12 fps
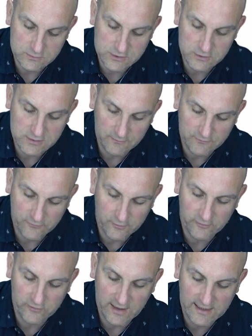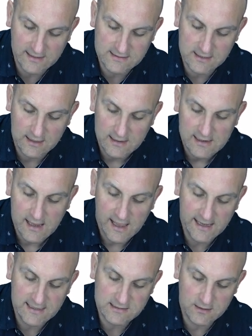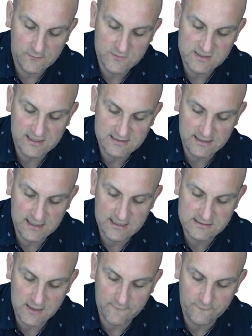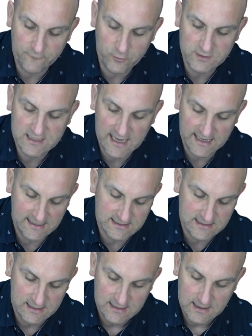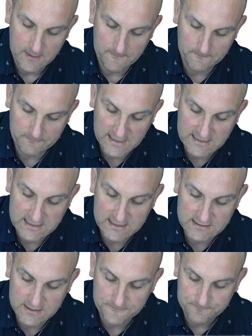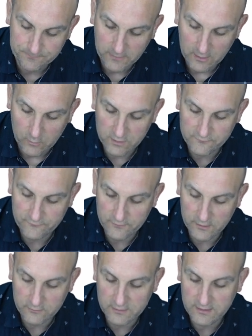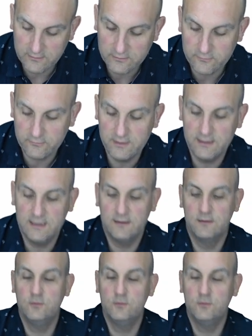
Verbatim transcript: Well, 2 times 4 is 8. 8 times 6 is 48 meters with a floaty 3.